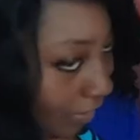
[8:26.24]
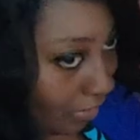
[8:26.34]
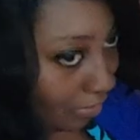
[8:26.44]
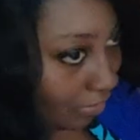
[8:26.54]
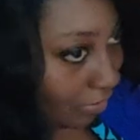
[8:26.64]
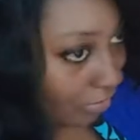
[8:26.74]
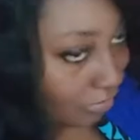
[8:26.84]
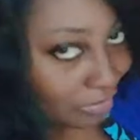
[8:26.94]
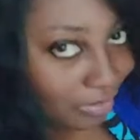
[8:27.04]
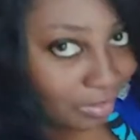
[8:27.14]
like a
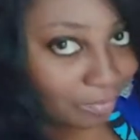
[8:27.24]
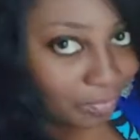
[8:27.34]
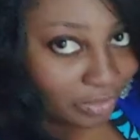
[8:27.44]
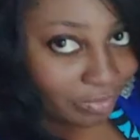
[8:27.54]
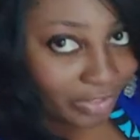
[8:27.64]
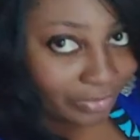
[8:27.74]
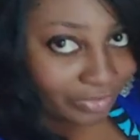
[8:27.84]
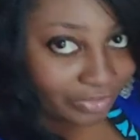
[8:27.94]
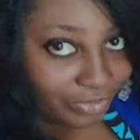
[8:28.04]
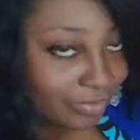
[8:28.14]
millimeter
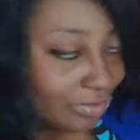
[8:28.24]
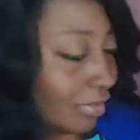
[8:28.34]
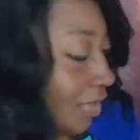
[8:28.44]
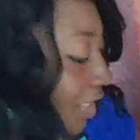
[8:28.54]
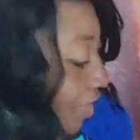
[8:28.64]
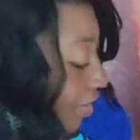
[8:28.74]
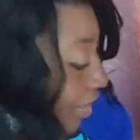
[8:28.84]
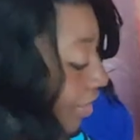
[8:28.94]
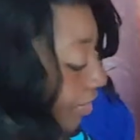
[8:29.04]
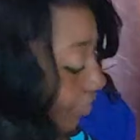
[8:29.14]
or two
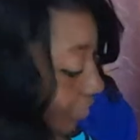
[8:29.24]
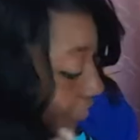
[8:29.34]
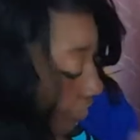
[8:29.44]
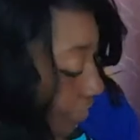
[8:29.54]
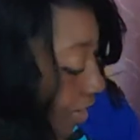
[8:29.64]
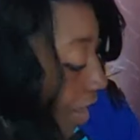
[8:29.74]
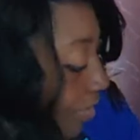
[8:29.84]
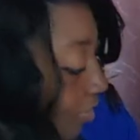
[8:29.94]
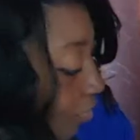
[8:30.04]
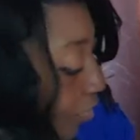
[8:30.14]
that
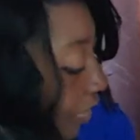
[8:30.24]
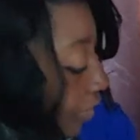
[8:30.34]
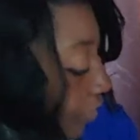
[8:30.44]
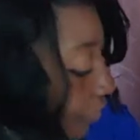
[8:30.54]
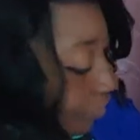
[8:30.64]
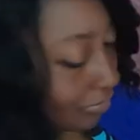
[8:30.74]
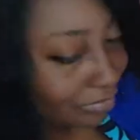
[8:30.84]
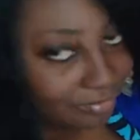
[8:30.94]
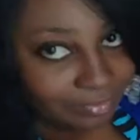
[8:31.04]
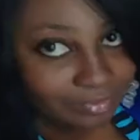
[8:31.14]
I know, but
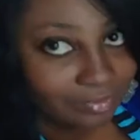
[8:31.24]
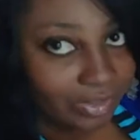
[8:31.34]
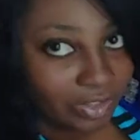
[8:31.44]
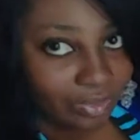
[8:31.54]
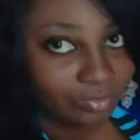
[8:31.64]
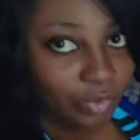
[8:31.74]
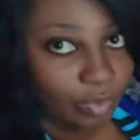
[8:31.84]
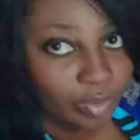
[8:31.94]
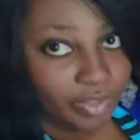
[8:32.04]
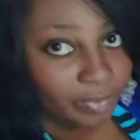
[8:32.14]
you know,
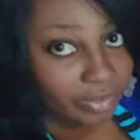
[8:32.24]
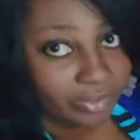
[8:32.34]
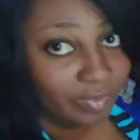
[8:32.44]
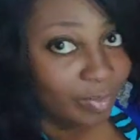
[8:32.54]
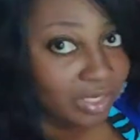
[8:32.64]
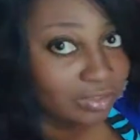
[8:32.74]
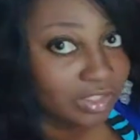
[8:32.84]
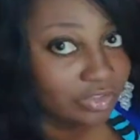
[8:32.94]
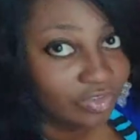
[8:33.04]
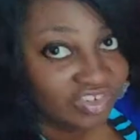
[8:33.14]
normal people aren't even paying
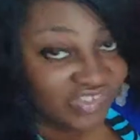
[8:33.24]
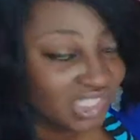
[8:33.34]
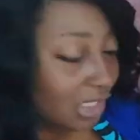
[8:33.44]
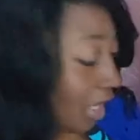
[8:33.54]
attention or even see